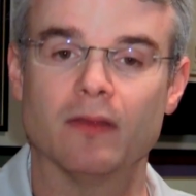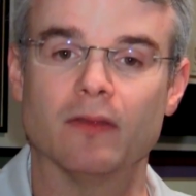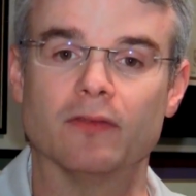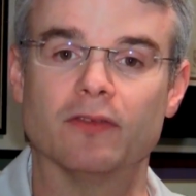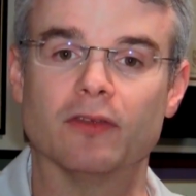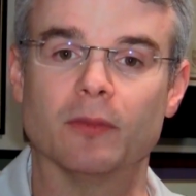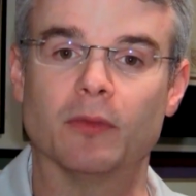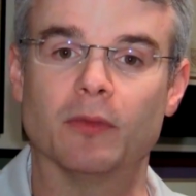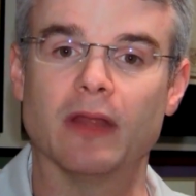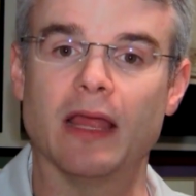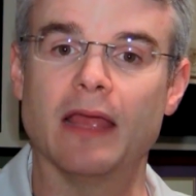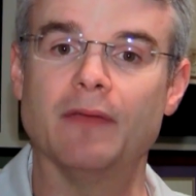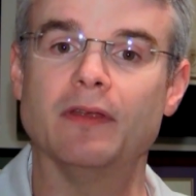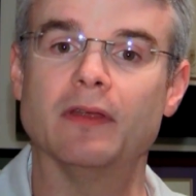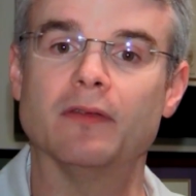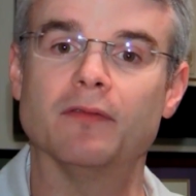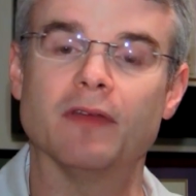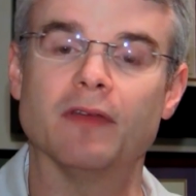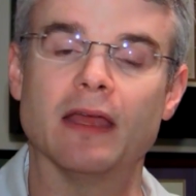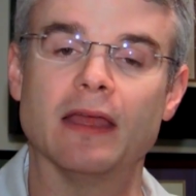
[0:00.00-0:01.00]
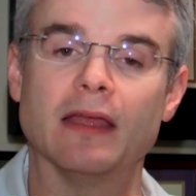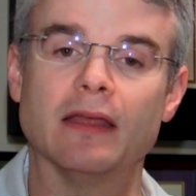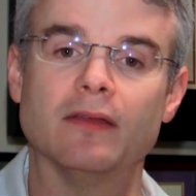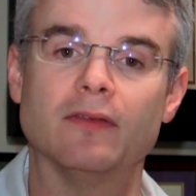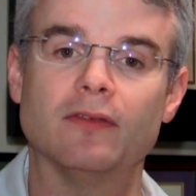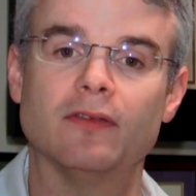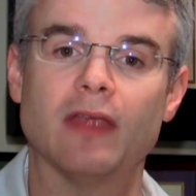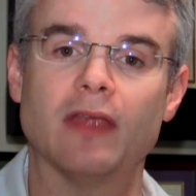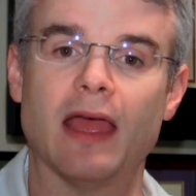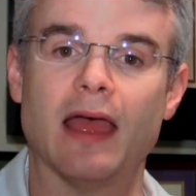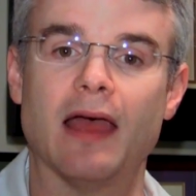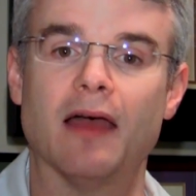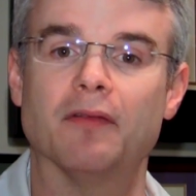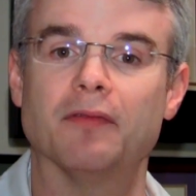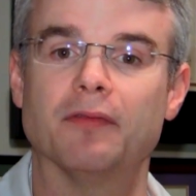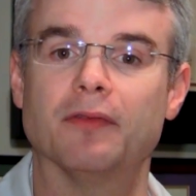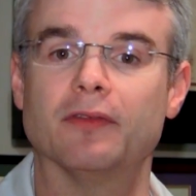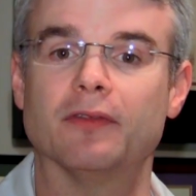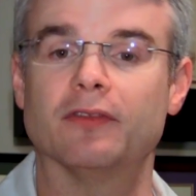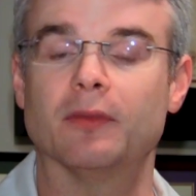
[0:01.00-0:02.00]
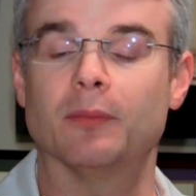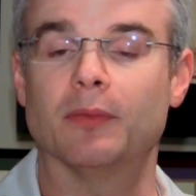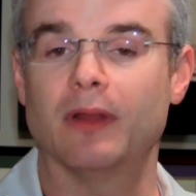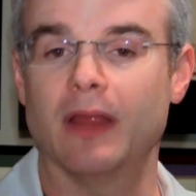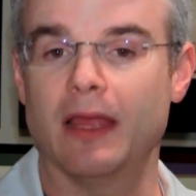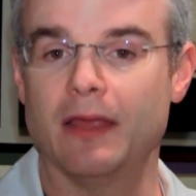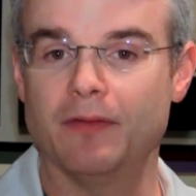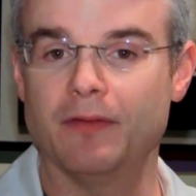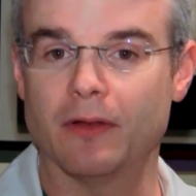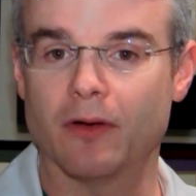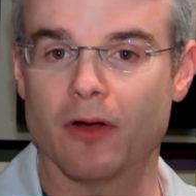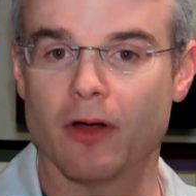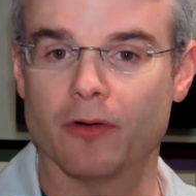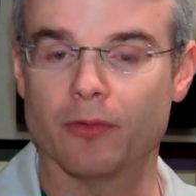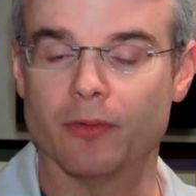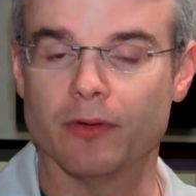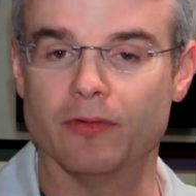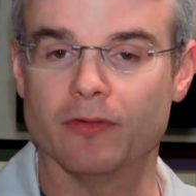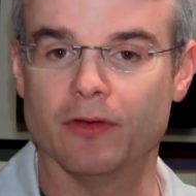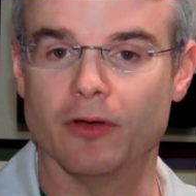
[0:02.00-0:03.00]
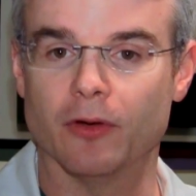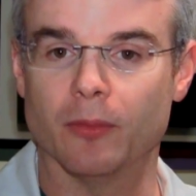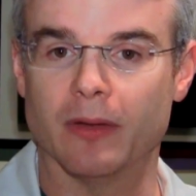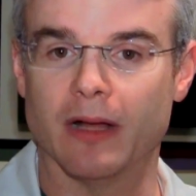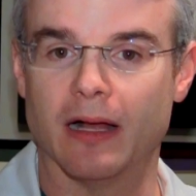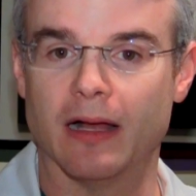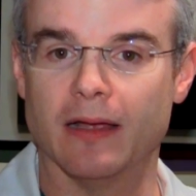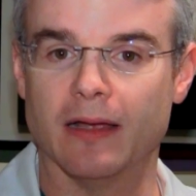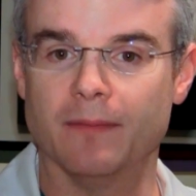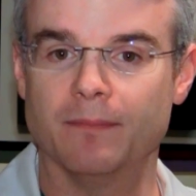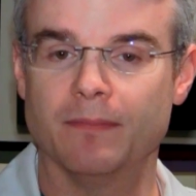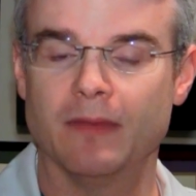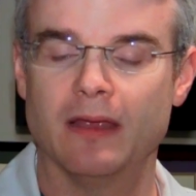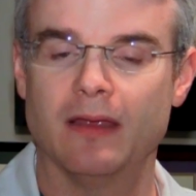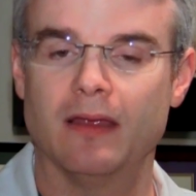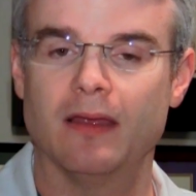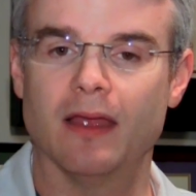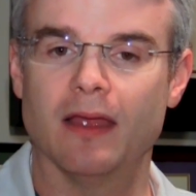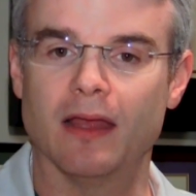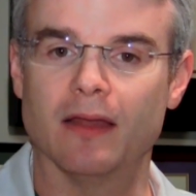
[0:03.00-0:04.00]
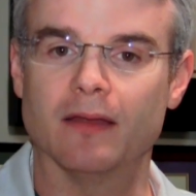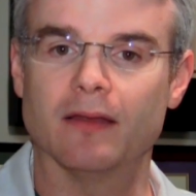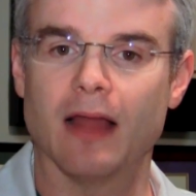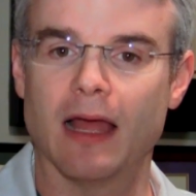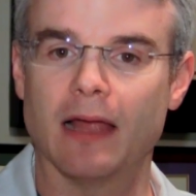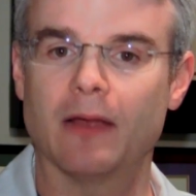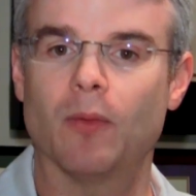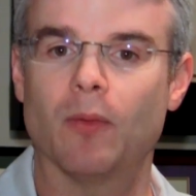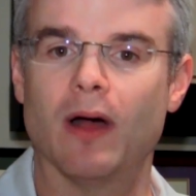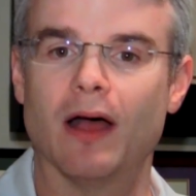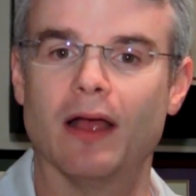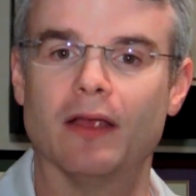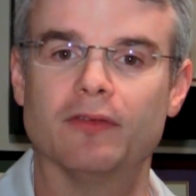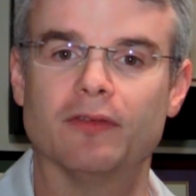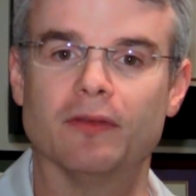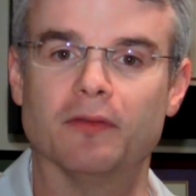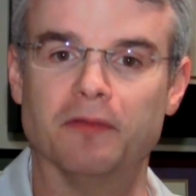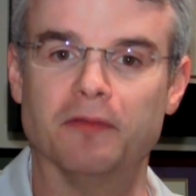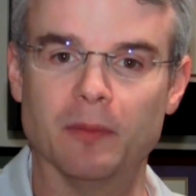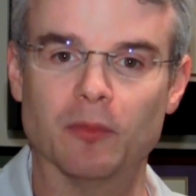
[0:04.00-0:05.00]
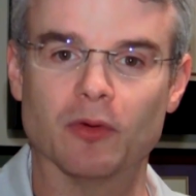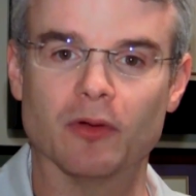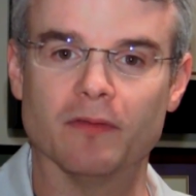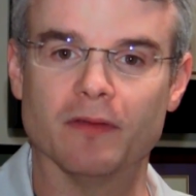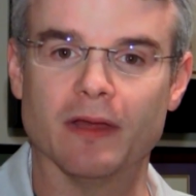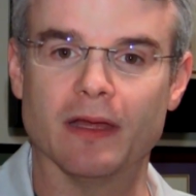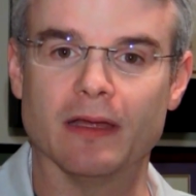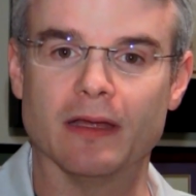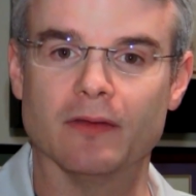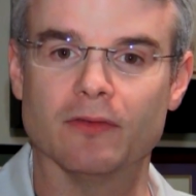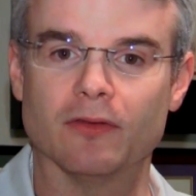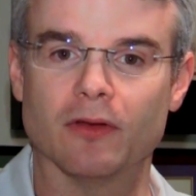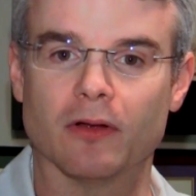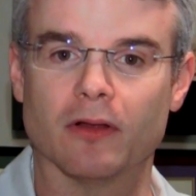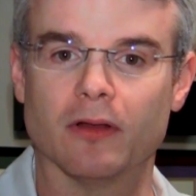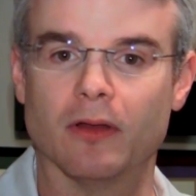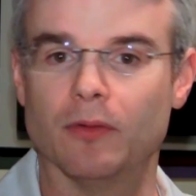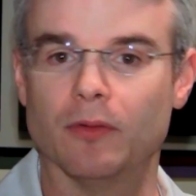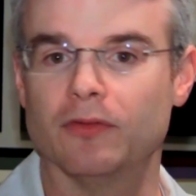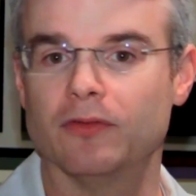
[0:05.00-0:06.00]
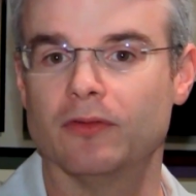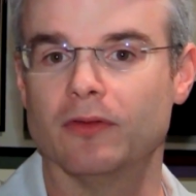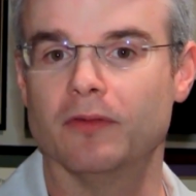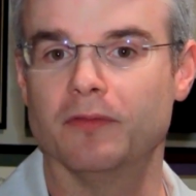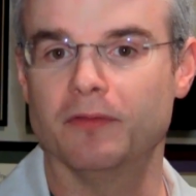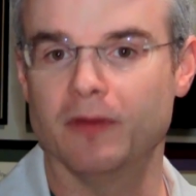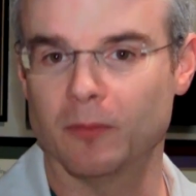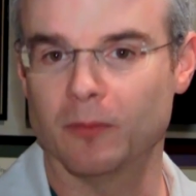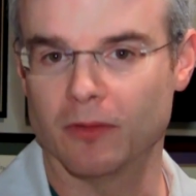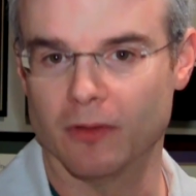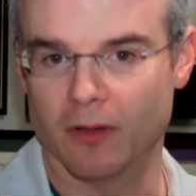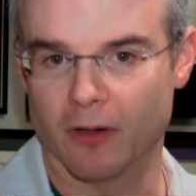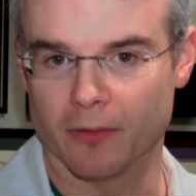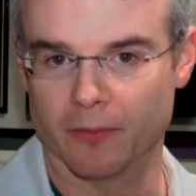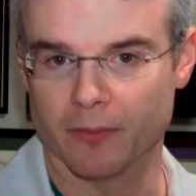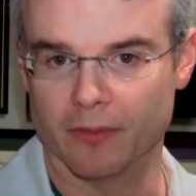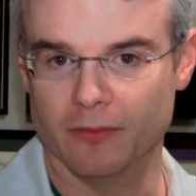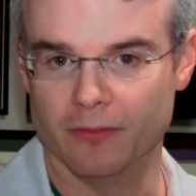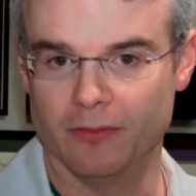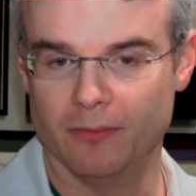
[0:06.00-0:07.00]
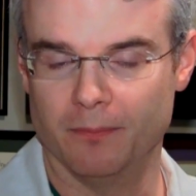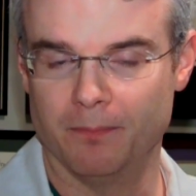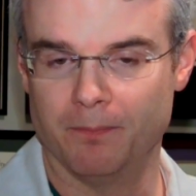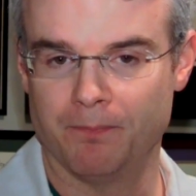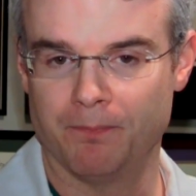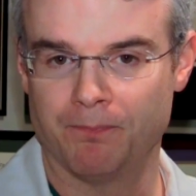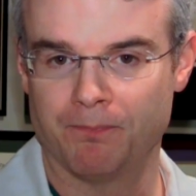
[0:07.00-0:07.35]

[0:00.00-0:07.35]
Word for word: The subclavian veins have the subclavian arteries nearby, and likewise the femoral veins are close to the femoral arteries.